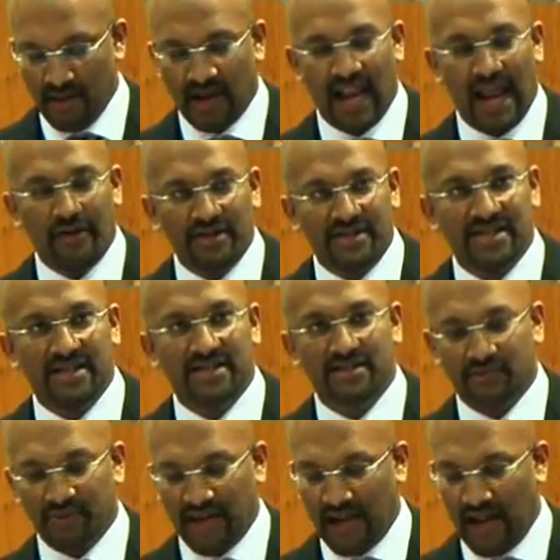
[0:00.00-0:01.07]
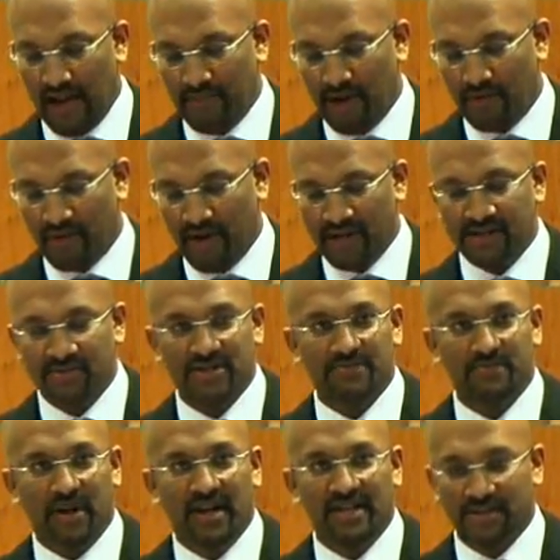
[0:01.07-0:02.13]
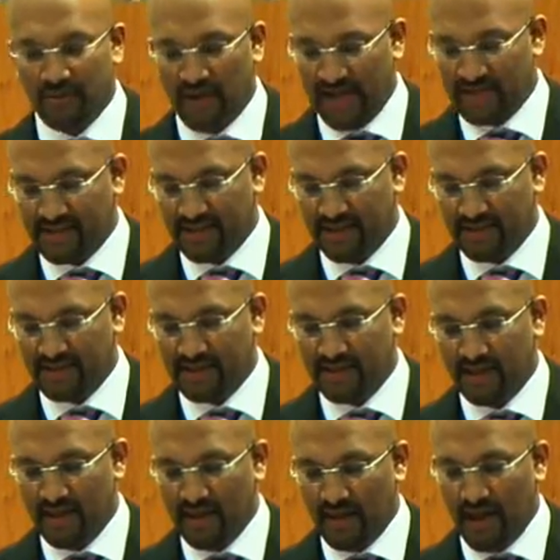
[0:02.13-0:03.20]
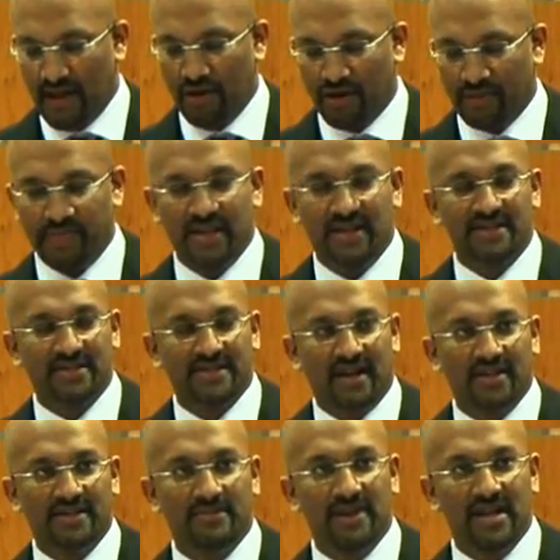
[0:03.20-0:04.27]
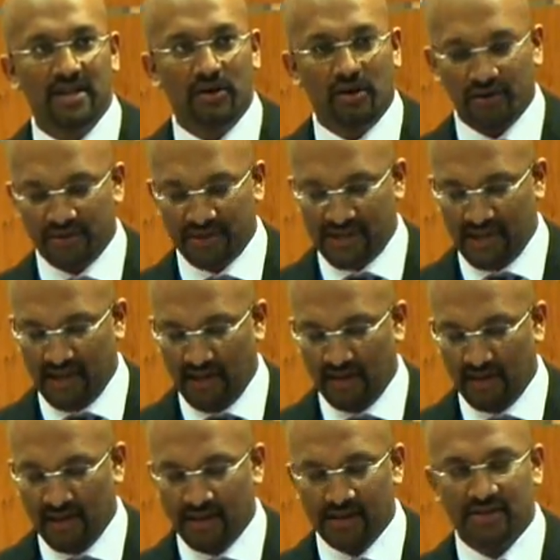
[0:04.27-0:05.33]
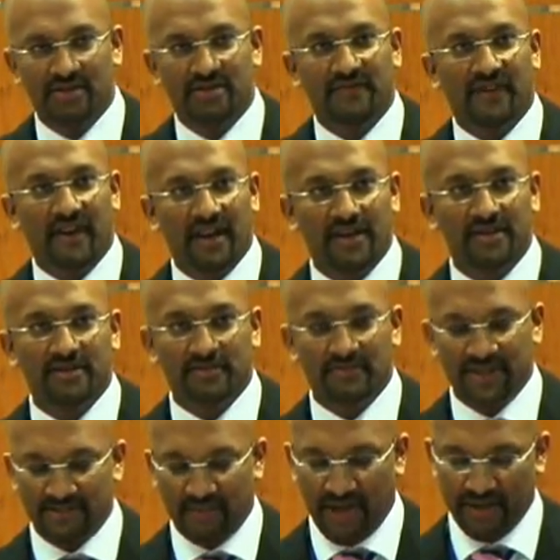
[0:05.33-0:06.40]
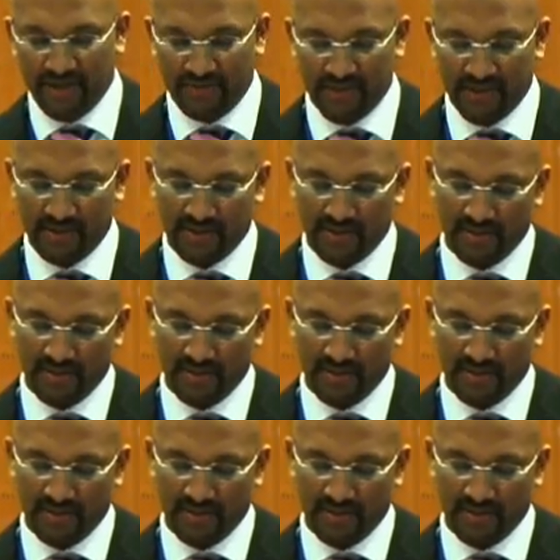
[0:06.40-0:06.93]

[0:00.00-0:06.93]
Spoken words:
Clarity to reclaim our right to aspire to excellence and not be consigned to mediocrity due to financial mismanagement.